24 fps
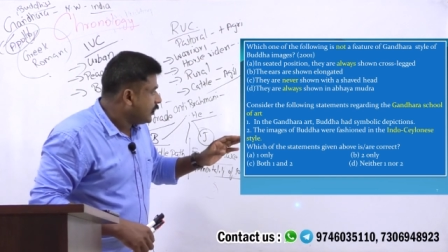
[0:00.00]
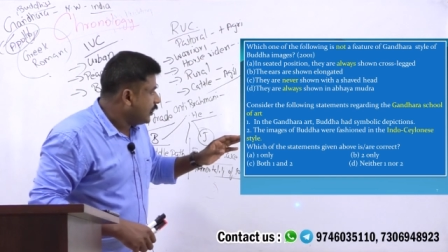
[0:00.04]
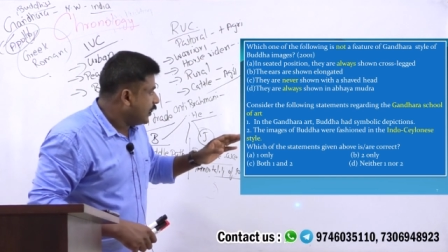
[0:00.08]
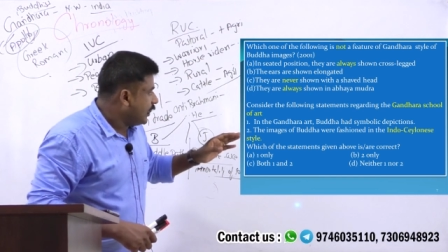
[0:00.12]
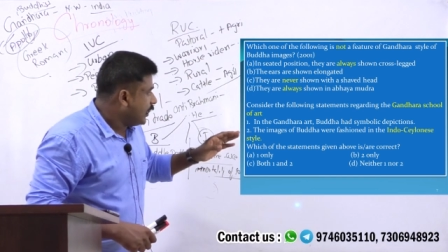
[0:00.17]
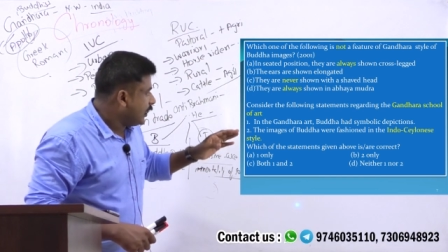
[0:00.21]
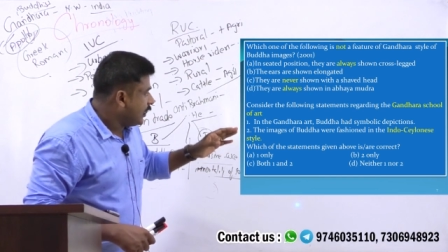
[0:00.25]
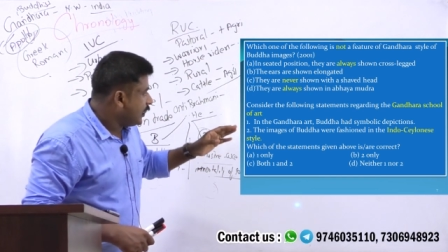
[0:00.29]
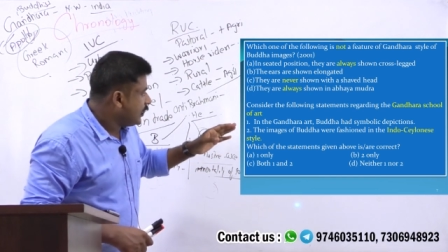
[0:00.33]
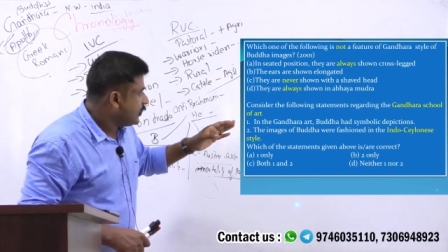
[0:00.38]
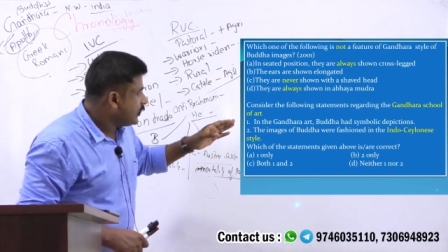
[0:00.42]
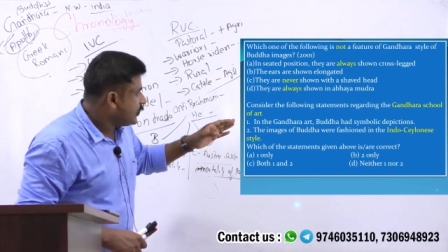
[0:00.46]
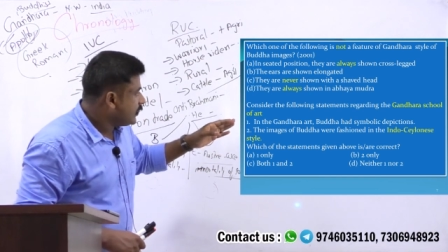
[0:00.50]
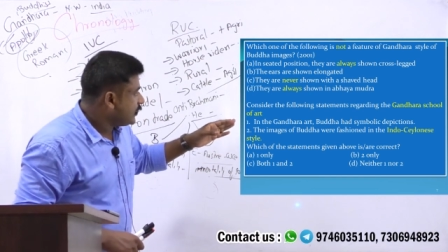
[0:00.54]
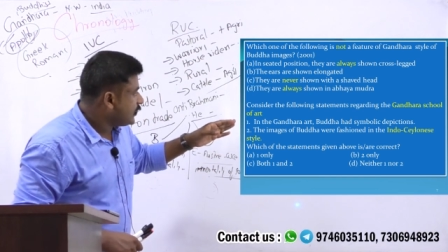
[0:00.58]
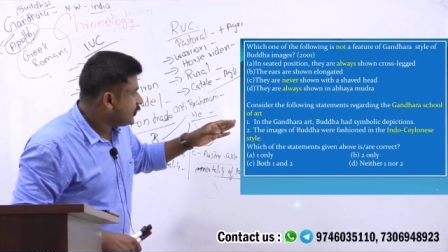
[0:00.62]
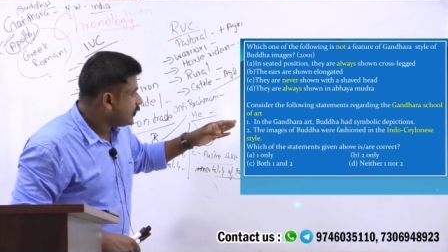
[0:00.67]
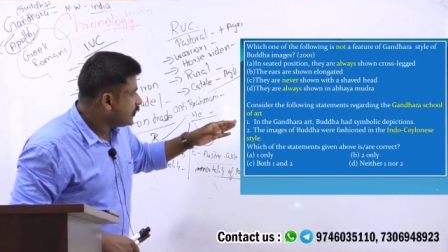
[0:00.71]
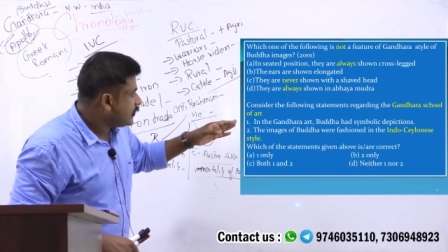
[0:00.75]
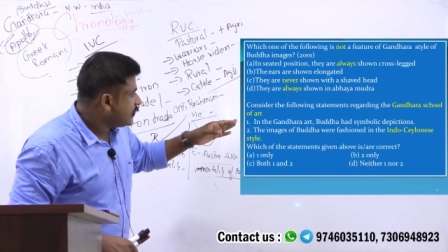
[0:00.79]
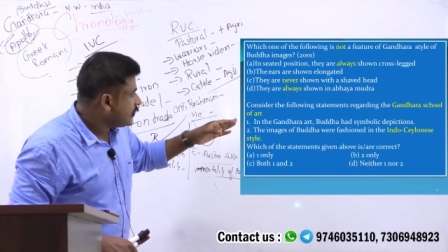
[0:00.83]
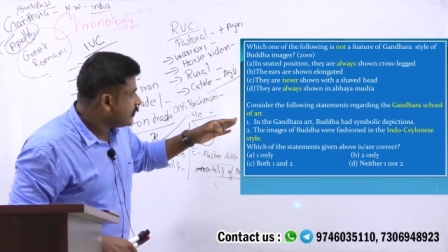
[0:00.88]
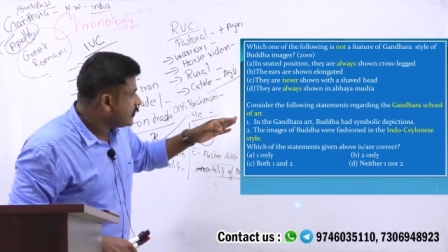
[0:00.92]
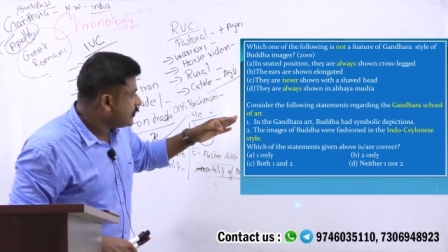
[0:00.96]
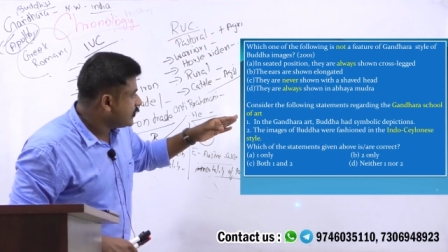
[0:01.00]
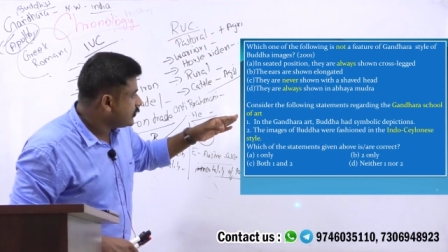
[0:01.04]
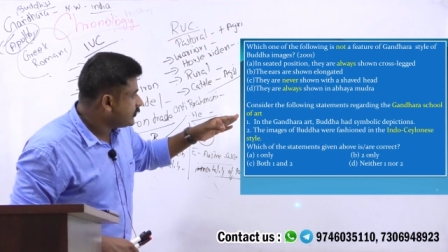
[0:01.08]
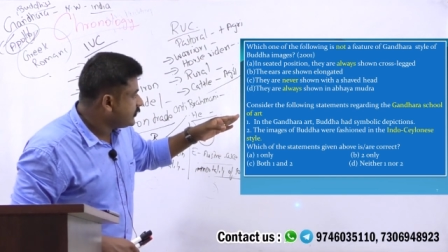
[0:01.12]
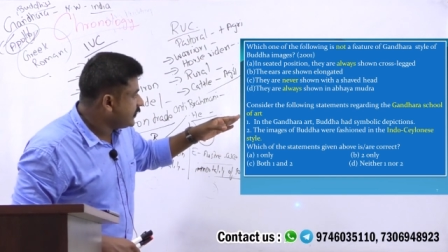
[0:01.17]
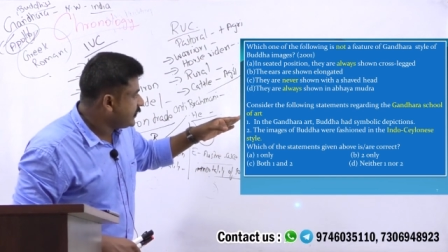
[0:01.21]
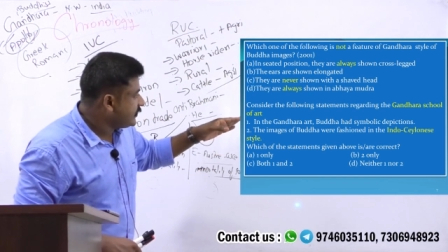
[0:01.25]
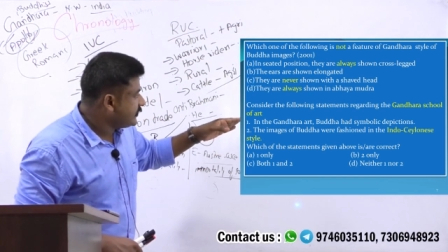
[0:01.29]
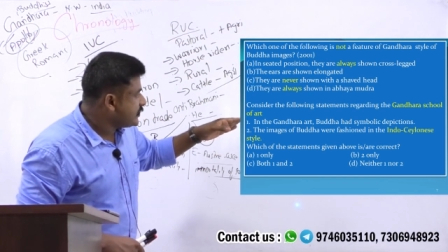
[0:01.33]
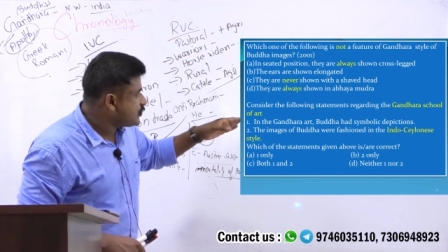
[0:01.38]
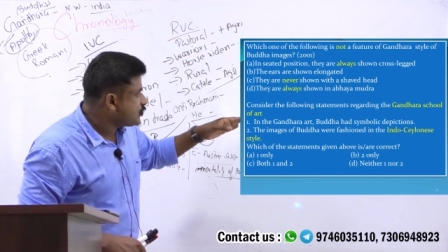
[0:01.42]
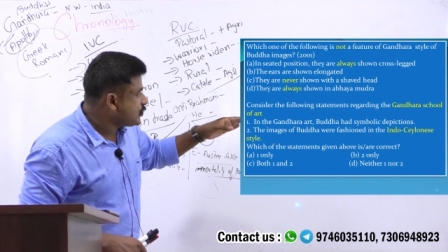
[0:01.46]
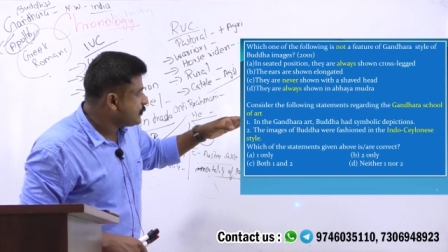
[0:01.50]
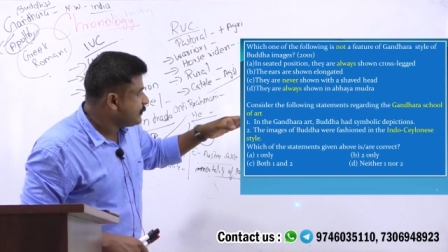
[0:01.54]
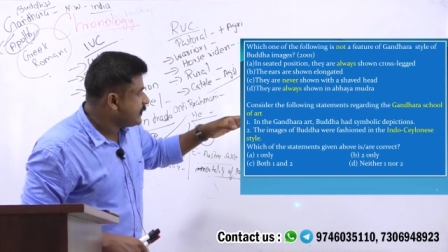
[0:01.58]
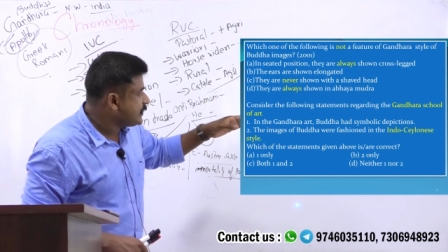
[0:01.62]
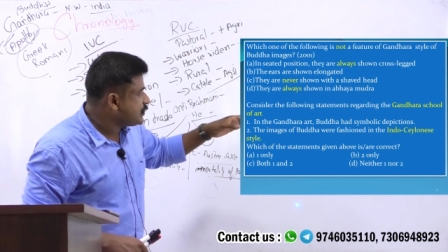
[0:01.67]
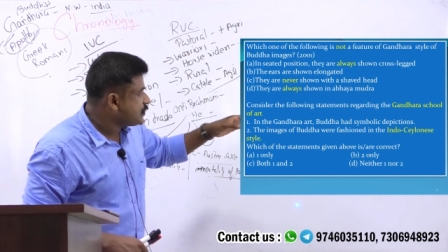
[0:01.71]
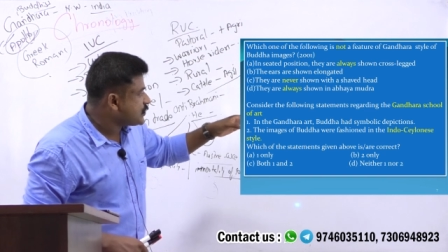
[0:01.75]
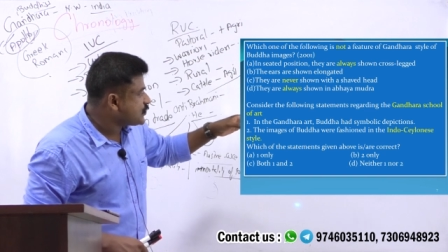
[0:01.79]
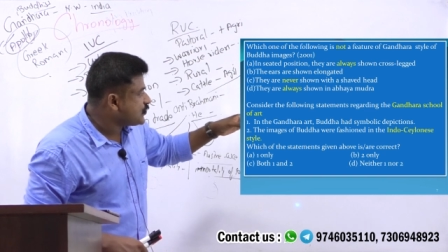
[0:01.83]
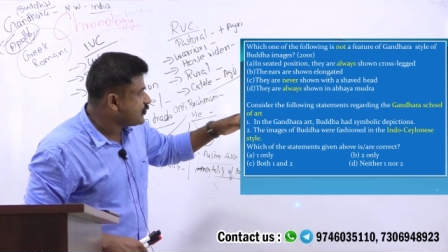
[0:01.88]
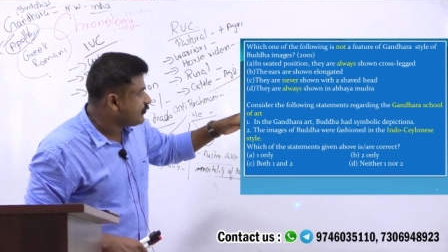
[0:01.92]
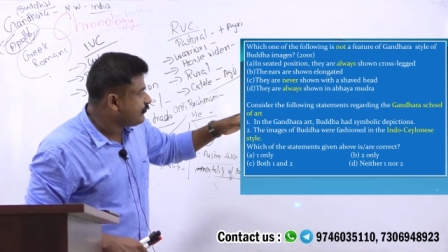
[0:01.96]
Uh, then these
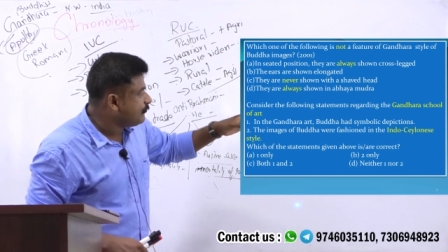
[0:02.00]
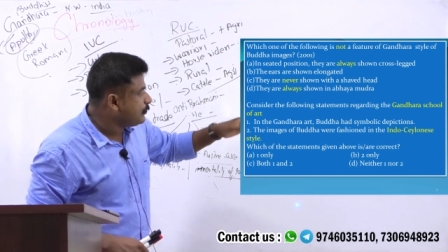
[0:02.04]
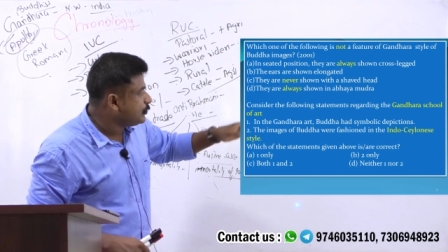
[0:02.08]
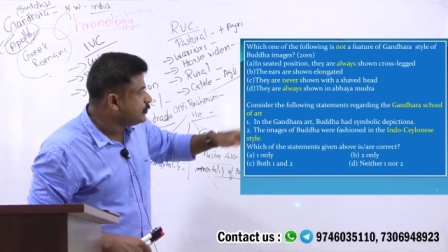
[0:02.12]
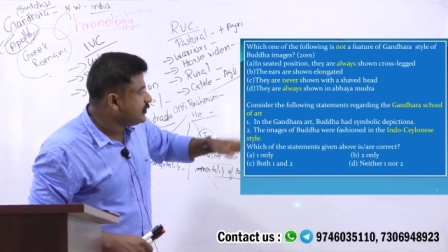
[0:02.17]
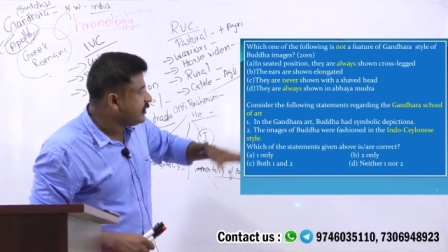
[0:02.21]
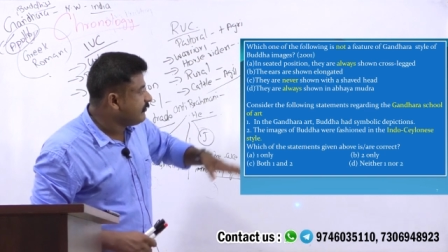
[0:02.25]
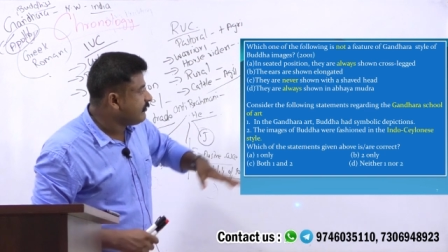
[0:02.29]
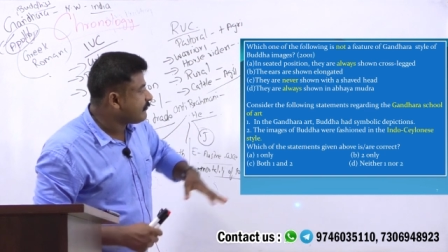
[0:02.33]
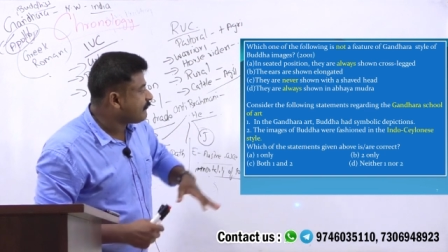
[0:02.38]
images of Buddha